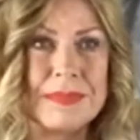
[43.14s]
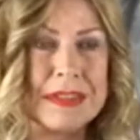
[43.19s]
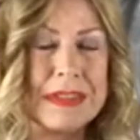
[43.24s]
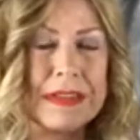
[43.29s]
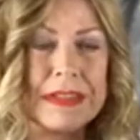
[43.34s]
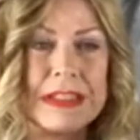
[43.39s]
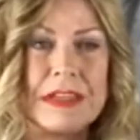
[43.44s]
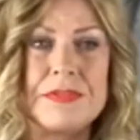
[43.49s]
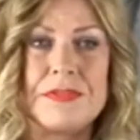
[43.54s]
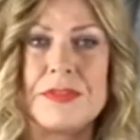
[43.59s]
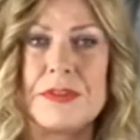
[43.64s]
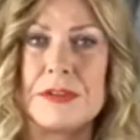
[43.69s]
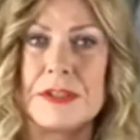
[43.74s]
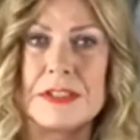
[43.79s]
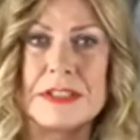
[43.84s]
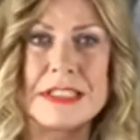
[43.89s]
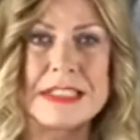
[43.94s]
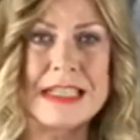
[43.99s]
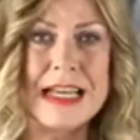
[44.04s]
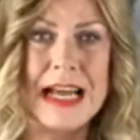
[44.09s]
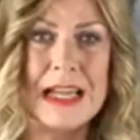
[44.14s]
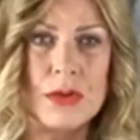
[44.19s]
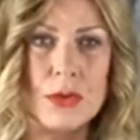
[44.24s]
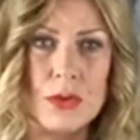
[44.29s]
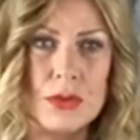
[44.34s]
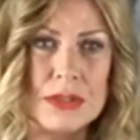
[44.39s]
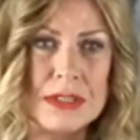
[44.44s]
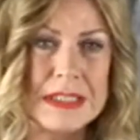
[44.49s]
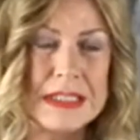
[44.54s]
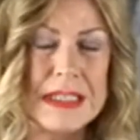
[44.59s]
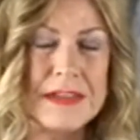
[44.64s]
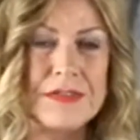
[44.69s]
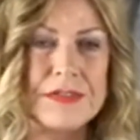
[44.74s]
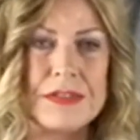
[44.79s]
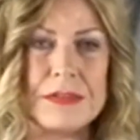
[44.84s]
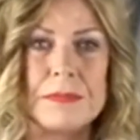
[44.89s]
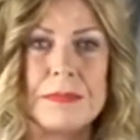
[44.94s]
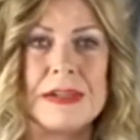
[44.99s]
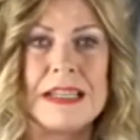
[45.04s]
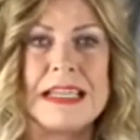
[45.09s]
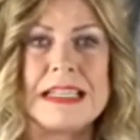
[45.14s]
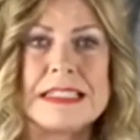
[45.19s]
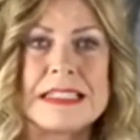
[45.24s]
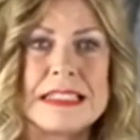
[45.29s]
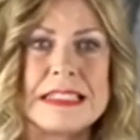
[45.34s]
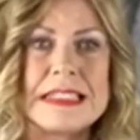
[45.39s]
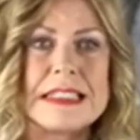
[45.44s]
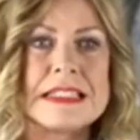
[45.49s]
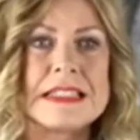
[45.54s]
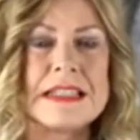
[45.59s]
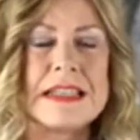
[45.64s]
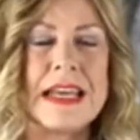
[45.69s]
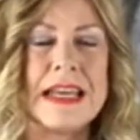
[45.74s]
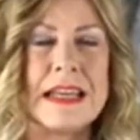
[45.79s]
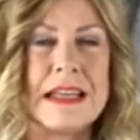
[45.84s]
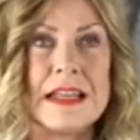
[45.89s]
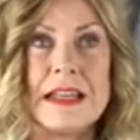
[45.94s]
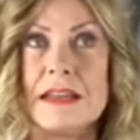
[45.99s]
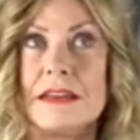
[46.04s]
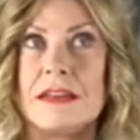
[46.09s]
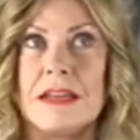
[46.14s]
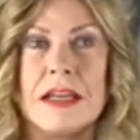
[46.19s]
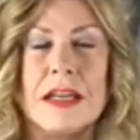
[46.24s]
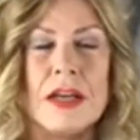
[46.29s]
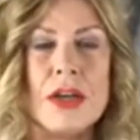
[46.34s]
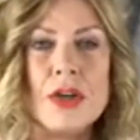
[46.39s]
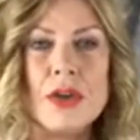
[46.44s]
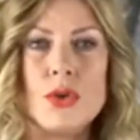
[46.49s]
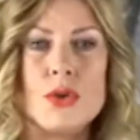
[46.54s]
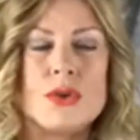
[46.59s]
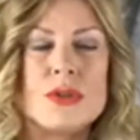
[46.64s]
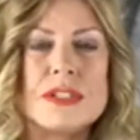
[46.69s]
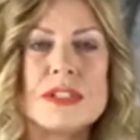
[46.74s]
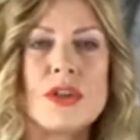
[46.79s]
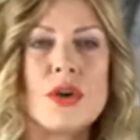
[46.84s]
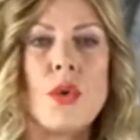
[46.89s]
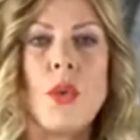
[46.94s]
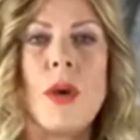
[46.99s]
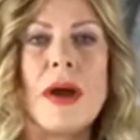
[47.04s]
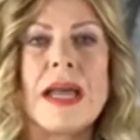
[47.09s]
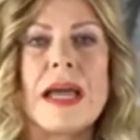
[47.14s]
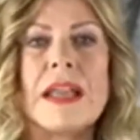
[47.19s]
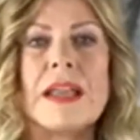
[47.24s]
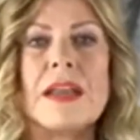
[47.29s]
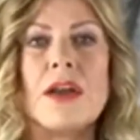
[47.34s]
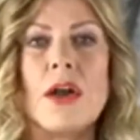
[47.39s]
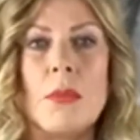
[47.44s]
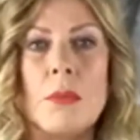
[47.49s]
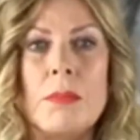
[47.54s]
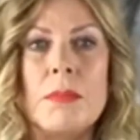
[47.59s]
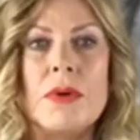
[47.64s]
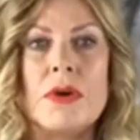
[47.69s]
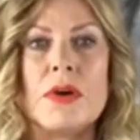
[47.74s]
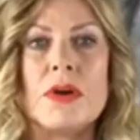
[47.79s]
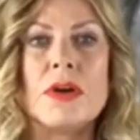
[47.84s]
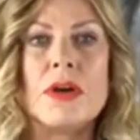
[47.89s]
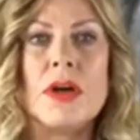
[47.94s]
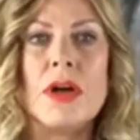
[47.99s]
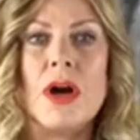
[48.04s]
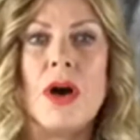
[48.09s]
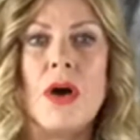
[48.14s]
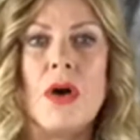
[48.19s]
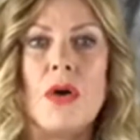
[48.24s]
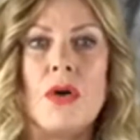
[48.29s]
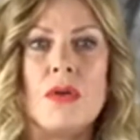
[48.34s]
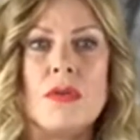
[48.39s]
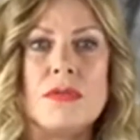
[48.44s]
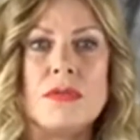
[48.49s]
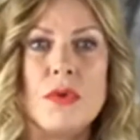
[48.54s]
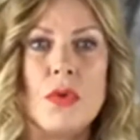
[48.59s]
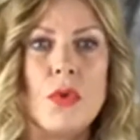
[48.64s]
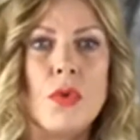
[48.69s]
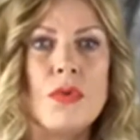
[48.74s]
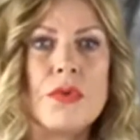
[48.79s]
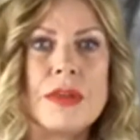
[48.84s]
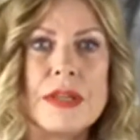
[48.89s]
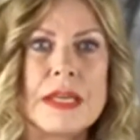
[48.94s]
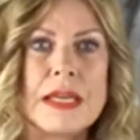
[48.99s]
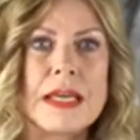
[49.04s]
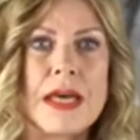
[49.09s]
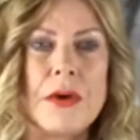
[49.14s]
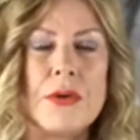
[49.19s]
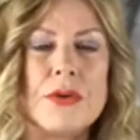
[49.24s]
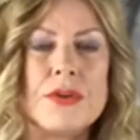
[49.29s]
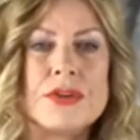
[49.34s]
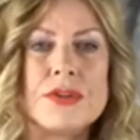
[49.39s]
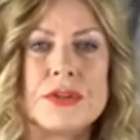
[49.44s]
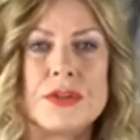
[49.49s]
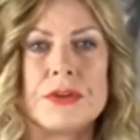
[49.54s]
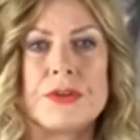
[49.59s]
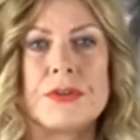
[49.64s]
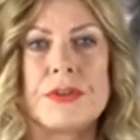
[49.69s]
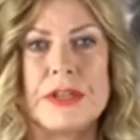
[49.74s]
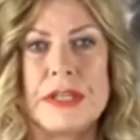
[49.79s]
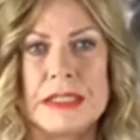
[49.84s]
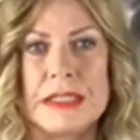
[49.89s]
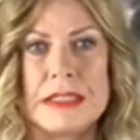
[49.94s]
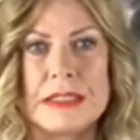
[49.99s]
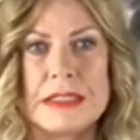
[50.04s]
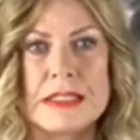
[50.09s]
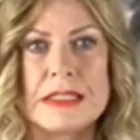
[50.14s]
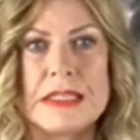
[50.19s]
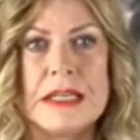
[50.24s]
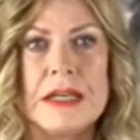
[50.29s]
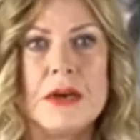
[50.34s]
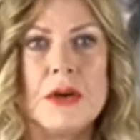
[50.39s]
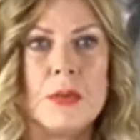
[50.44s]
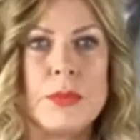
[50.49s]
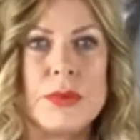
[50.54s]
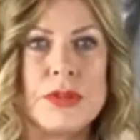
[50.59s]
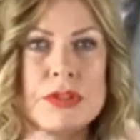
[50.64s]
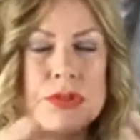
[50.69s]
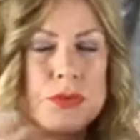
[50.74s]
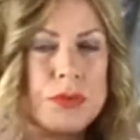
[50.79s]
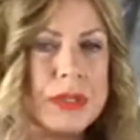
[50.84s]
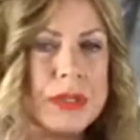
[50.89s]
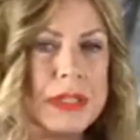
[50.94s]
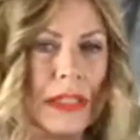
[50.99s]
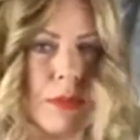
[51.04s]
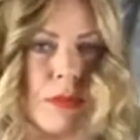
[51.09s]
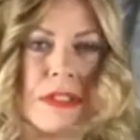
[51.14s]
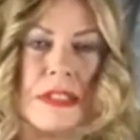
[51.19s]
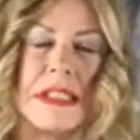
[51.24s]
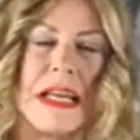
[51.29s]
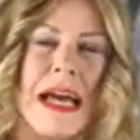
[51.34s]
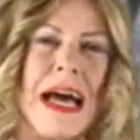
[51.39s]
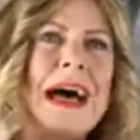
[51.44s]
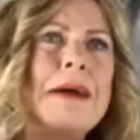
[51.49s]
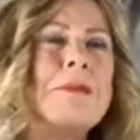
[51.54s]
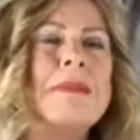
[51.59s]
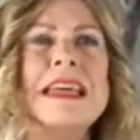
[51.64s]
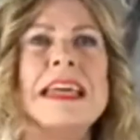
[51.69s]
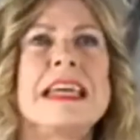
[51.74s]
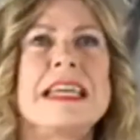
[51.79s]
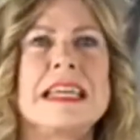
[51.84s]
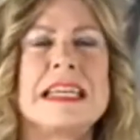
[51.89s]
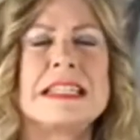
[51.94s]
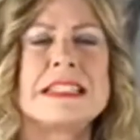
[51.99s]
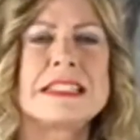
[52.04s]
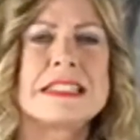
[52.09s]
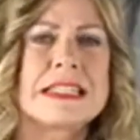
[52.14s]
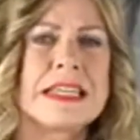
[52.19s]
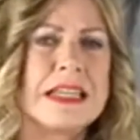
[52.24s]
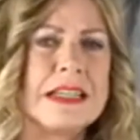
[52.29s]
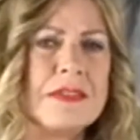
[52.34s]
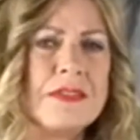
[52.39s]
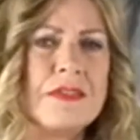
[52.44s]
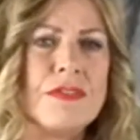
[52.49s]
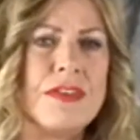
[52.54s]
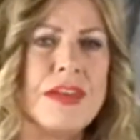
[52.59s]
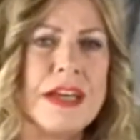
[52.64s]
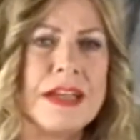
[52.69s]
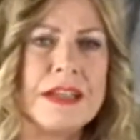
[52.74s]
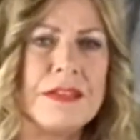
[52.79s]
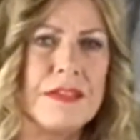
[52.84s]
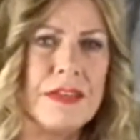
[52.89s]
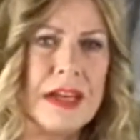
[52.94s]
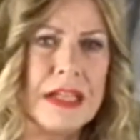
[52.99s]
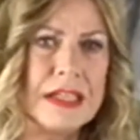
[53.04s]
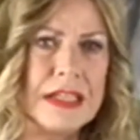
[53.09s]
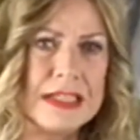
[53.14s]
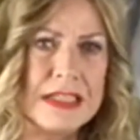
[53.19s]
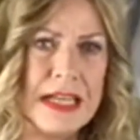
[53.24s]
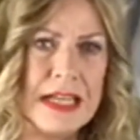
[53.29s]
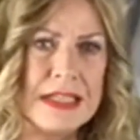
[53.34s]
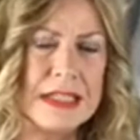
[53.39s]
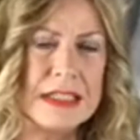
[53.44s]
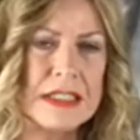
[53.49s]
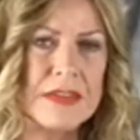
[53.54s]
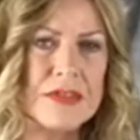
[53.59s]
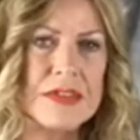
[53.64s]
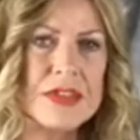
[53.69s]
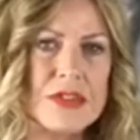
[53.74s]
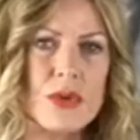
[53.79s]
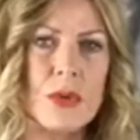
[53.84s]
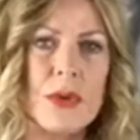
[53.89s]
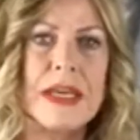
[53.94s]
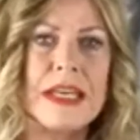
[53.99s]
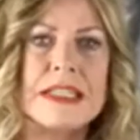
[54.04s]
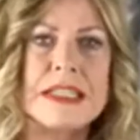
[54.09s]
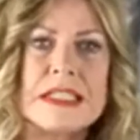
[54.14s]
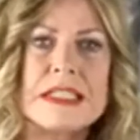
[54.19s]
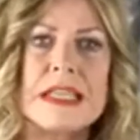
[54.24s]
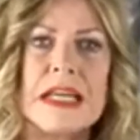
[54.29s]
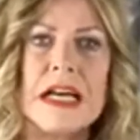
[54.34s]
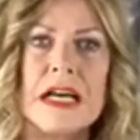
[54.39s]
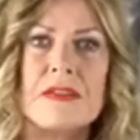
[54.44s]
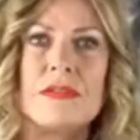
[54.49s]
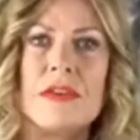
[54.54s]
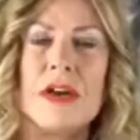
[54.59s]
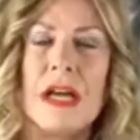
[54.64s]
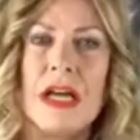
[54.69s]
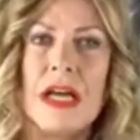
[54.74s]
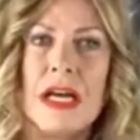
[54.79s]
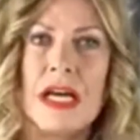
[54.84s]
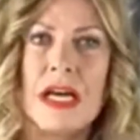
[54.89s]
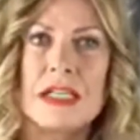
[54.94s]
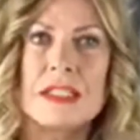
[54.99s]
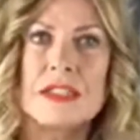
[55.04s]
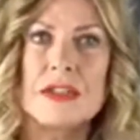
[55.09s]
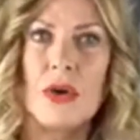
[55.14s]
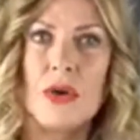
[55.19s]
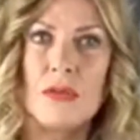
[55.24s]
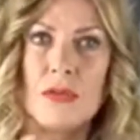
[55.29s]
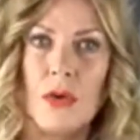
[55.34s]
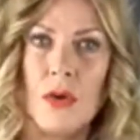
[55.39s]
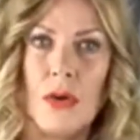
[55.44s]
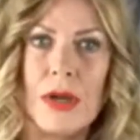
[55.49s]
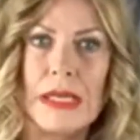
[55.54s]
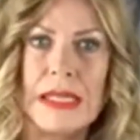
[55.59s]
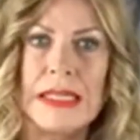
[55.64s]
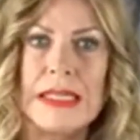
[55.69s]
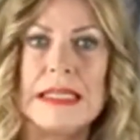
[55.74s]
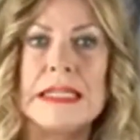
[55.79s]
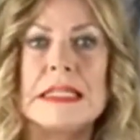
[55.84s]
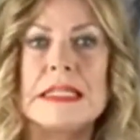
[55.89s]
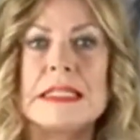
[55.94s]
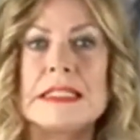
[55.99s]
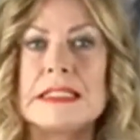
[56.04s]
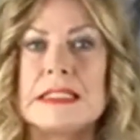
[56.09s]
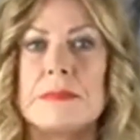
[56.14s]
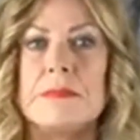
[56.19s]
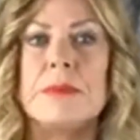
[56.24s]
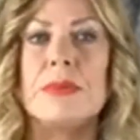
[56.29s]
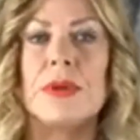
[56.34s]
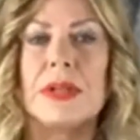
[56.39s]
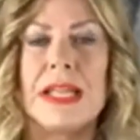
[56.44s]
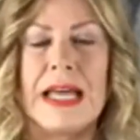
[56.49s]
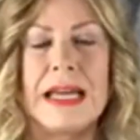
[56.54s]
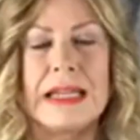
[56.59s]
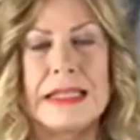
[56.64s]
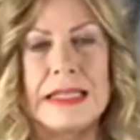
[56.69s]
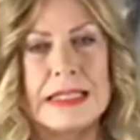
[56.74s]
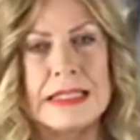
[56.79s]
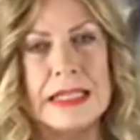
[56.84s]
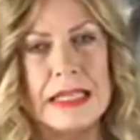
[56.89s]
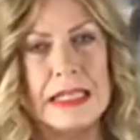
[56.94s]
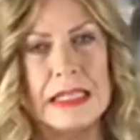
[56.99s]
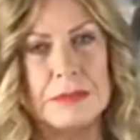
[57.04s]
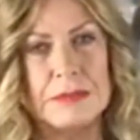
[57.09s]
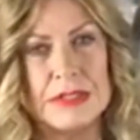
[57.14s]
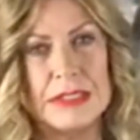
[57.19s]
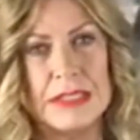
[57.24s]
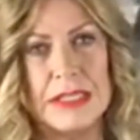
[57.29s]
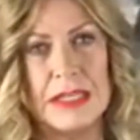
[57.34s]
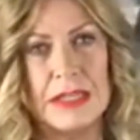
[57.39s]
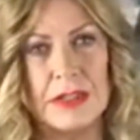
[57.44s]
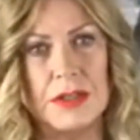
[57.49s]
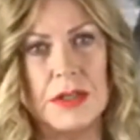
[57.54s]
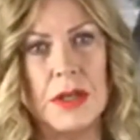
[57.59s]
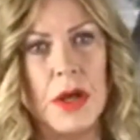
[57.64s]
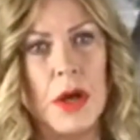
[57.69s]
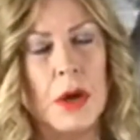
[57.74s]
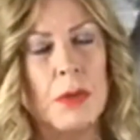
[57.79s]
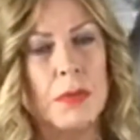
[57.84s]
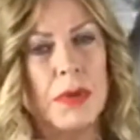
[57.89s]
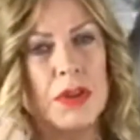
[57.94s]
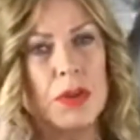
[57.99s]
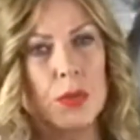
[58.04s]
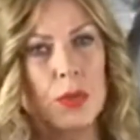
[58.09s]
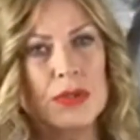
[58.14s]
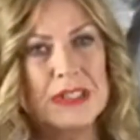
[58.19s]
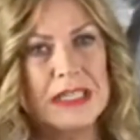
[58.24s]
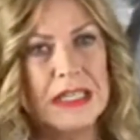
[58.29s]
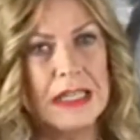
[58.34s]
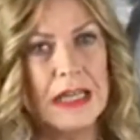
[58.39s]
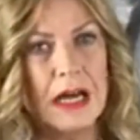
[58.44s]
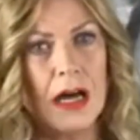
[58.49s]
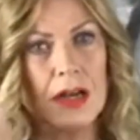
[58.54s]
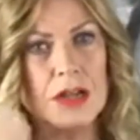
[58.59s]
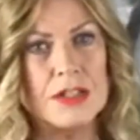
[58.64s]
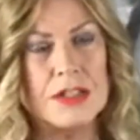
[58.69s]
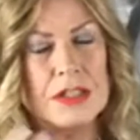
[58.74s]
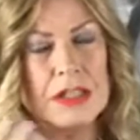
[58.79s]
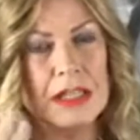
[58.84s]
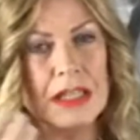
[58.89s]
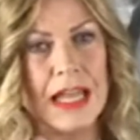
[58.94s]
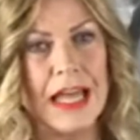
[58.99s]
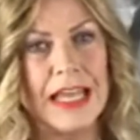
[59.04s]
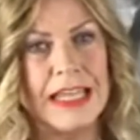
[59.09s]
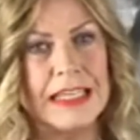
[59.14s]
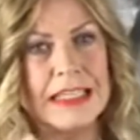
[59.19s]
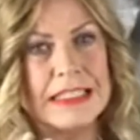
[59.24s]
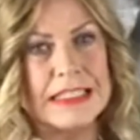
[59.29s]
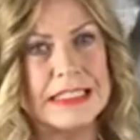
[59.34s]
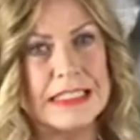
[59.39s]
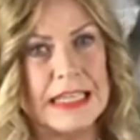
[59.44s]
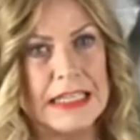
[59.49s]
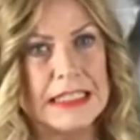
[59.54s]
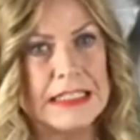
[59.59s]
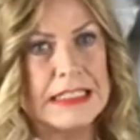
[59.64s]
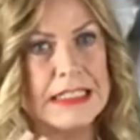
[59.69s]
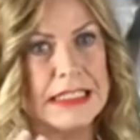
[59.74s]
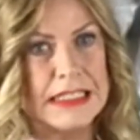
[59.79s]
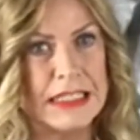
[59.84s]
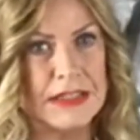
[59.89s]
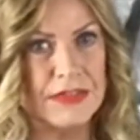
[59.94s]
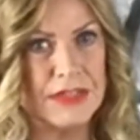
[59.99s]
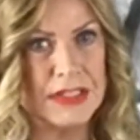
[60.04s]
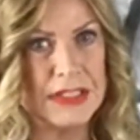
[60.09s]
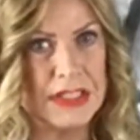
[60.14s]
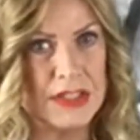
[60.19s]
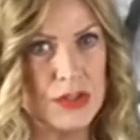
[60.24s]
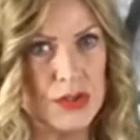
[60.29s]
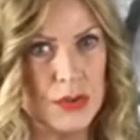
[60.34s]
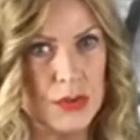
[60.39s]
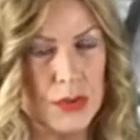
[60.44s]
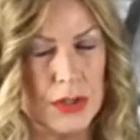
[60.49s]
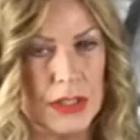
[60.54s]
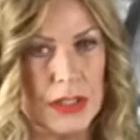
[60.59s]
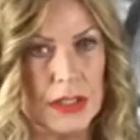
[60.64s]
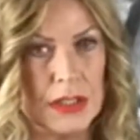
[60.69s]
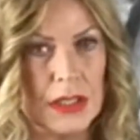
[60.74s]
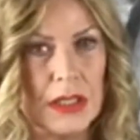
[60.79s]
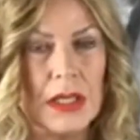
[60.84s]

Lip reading: different salons, different places to get, and used quite a number of over-the-counter things, which really was making his skin very, very sensitive. So he did have a sort of oily, simple acne type skin, but there was an underlying sensitivity to it.